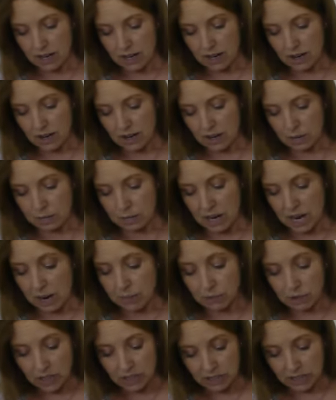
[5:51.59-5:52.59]

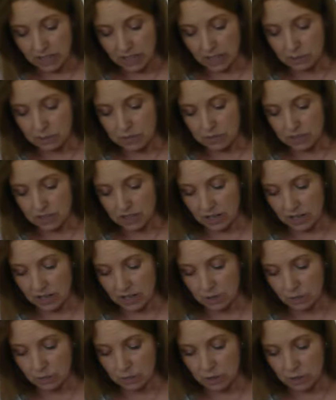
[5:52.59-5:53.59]
Babylon came to
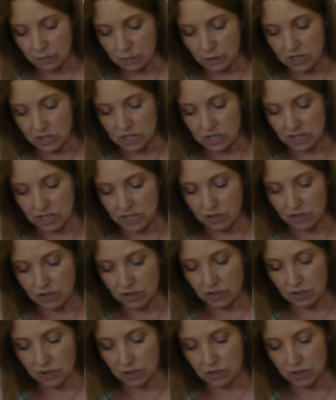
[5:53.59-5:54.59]
God's remembrance to give
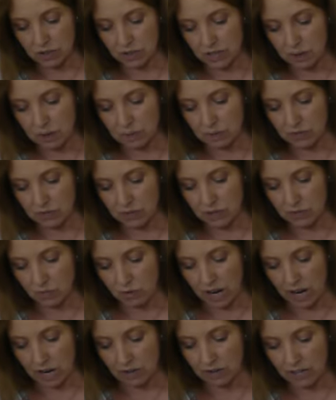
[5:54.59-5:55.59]
unto her the cup of his
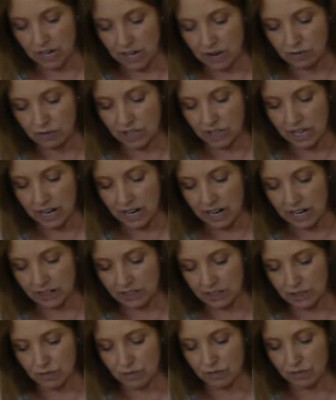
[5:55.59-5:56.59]
wrath, and every
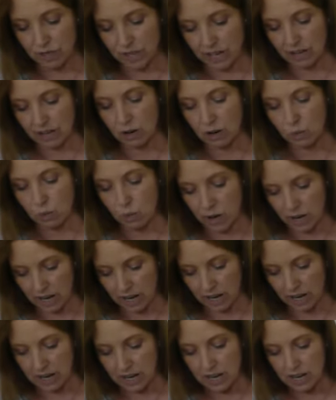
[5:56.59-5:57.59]
island fled
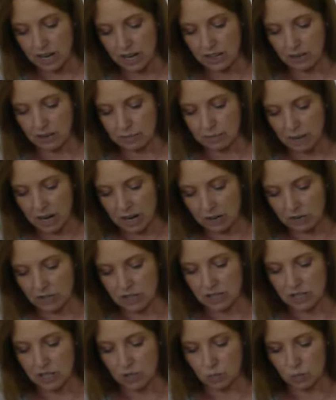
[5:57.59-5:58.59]
away, and the
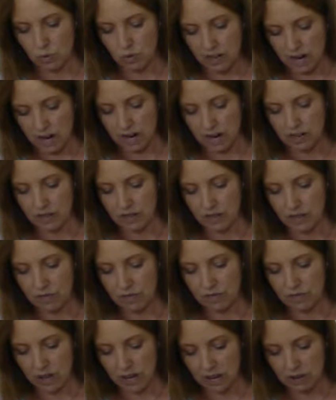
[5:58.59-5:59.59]
mountains were
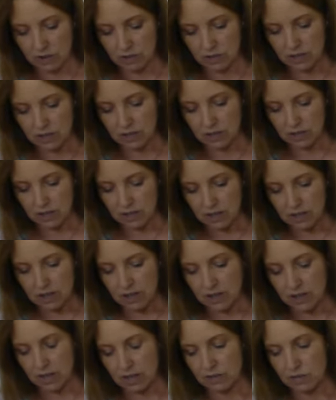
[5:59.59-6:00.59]
not found.
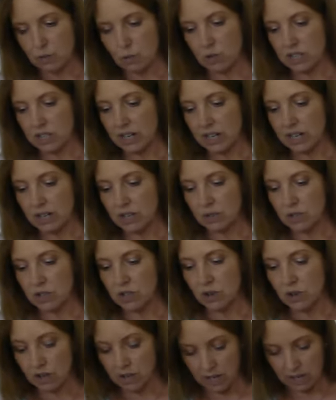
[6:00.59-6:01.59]
And of course, then it goes
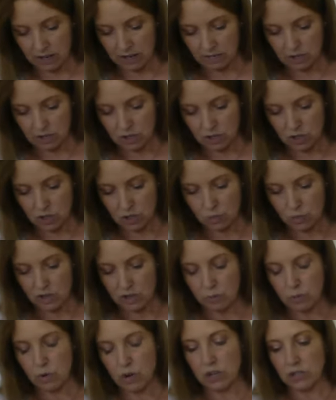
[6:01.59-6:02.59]
on in verse
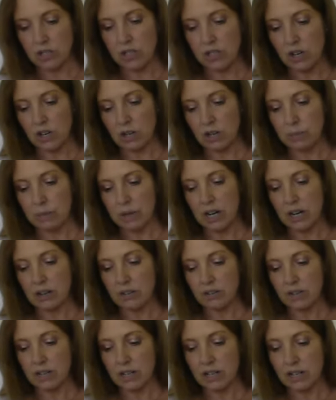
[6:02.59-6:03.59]
21 to talk about the